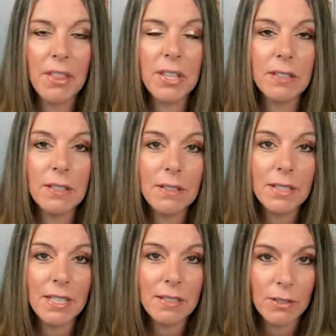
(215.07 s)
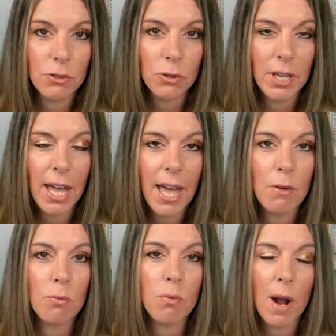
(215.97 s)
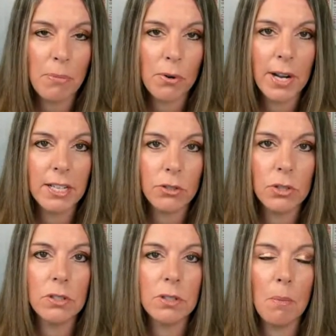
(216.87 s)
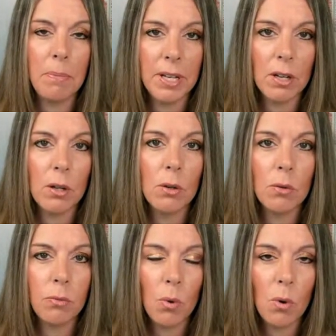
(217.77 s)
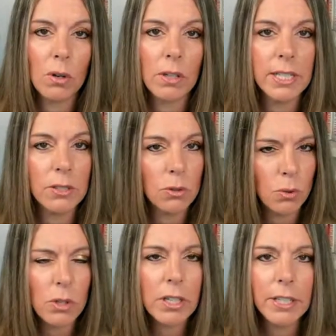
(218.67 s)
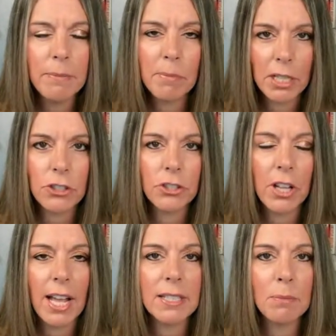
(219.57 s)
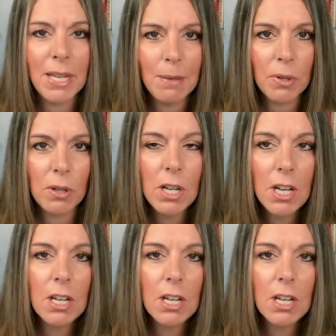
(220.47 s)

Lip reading: This is essentially a reparations bill for historically marginalized people.